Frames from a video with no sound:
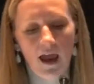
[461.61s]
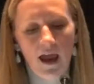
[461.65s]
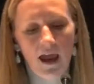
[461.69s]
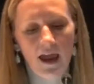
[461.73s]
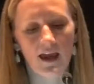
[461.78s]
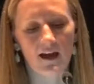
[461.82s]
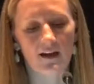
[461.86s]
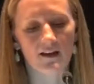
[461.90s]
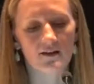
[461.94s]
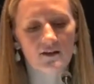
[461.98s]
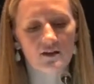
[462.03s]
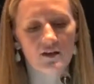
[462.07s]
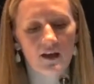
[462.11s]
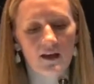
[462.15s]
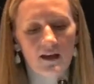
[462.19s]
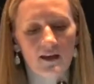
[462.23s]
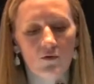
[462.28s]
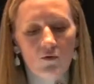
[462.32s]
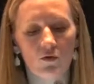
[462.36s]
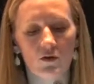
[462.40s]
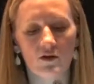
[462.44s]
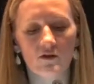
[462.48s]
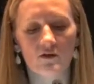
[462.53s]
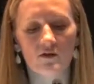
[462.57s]
And in
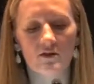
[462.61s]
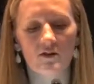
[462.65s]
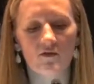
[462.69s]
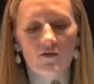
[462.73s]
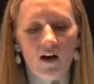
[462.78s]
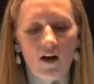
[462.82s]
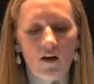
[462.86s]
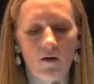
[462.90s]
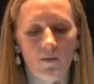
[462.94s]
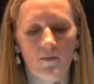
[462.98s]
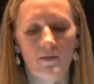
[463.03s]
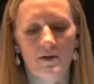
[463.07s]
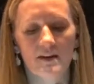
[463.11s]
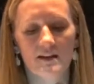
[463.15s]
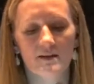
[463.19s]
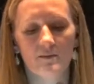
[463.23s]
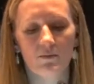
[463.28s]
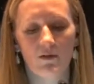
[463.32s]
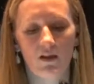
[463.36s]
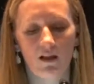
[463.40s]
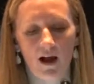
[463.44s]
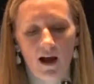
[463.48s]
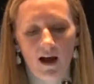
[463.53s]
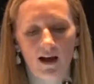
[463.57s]
order to develop these
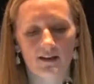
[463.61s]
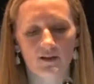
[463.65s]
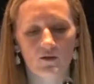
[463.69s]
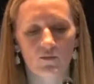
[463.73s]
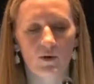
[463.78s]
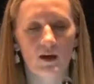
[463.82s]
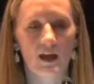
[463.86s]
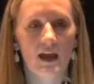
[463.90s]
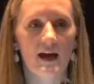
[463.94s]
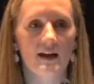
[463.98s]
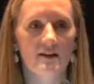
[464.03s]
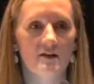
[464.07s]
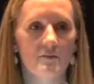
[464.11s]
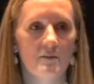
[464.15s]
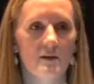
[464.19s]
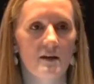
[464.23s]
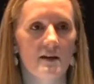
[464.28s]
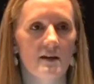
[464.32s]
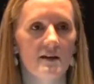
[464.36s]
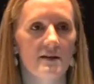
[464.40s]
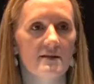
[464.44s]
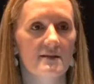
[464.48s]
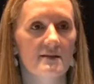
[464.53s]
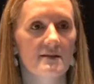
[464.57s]
plots, we had to
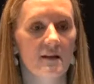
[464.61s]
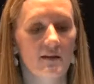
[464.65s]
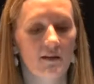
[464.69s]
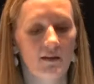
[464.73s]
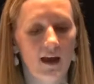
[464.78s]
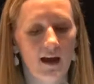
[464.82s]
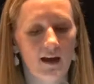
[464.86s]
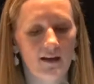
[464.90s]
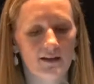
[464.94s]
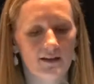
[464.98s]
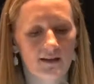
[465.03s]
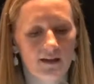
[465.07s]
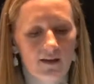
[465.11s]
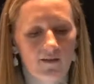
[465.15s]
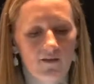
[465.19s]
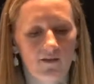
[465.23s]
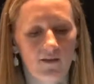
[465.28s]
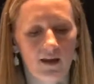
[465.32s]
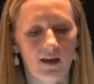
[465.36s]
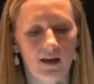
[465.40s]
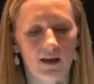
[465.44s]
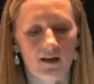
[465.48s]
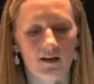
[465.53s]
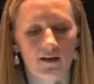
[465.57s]
be selective,
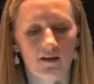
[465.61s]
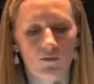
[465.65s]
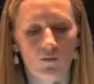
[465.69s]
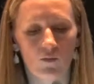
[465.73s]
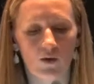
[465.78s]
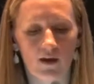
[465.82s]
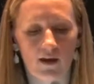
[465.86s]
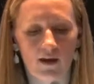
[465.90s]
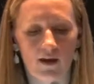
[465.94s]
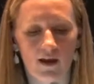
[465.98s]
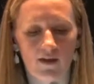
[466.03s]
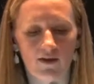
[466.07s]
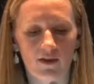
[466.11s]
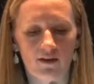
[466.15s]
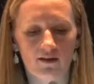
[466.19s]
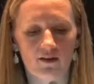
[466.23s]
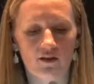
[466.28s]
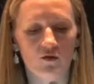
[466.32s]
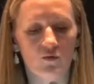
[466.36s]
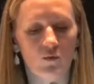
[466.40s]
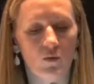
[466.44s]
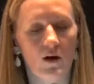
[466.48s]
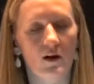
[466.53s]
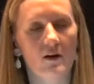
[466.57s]
and this
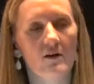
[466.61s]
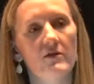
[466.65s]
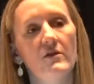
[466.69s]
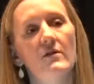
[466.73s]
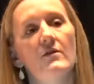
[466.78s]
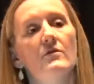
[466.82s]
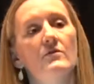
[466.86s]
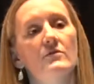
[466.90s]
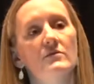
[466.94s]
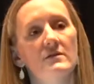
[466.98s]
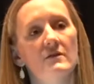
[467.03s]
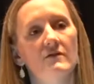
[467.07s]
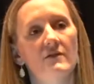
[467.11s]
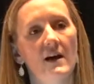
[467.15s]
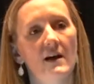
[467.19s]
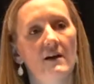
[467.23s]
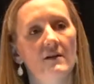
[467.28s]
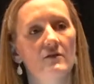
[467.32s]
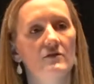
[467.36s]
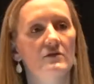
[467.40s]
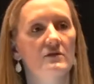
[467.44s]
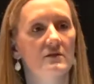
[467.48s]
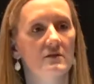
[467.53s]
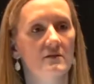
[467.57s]
is where those
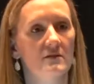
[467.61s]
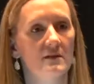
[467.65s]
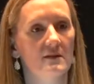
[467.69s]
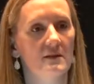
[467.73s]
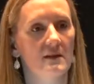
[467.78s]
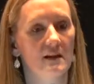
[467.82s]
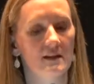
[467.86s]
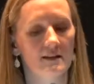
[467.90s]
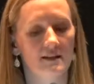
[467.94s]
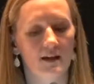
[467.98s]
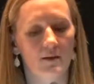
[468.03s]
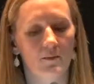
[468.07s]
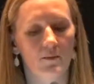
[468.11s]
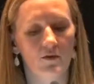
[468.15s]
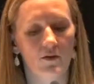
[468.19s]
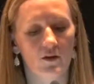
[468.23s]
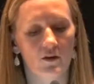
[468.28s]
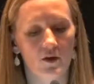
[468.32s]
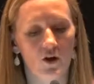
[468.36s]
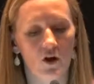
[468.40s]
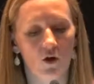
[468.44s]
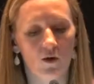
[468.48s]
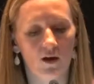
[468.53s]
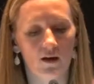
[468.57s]
values, example, the
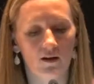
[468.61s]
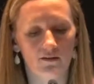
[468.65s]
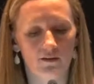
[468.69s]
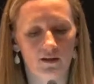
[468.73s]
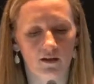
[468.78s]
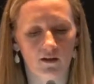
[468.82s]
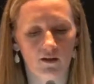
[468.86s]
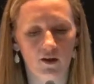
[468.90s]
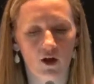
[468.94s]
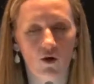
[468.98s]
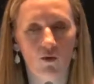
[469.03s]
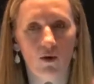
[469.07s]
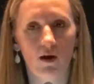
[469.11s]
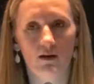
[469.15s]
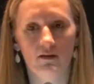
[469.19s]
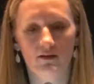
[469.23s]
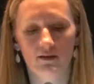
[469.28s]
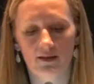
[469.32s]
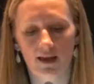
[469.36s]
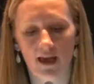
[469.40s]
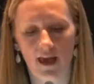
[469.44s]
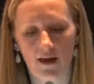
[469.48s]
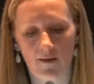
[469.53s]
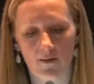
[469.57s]
no L's and low
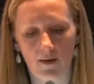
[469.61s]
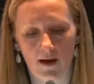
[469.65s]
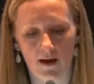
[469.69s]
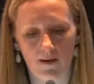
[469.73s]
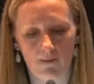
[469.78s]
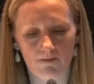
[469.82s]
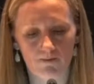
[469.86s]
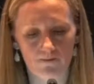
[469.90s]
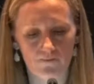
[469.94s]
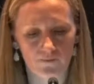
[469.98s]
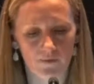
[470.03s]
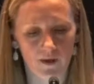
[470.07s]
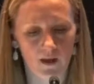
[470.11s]
L's came in,